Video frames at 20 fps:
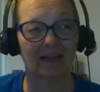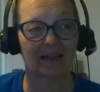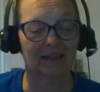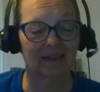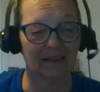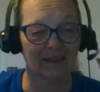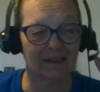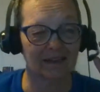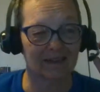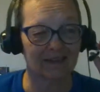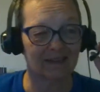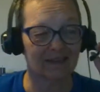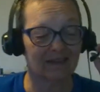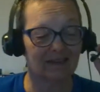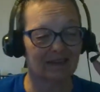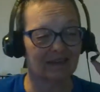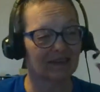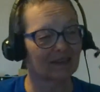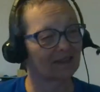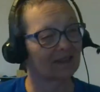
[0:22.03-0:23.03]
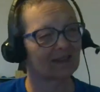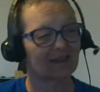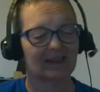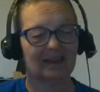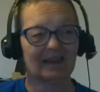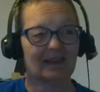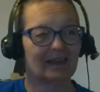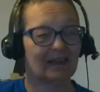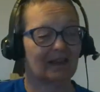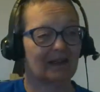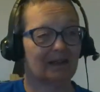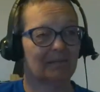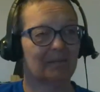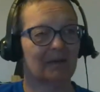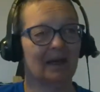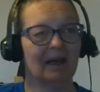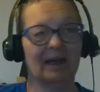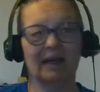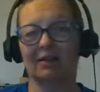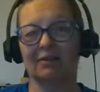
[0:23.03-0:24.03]
It is it is
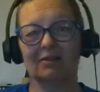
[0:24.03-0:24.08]
Man,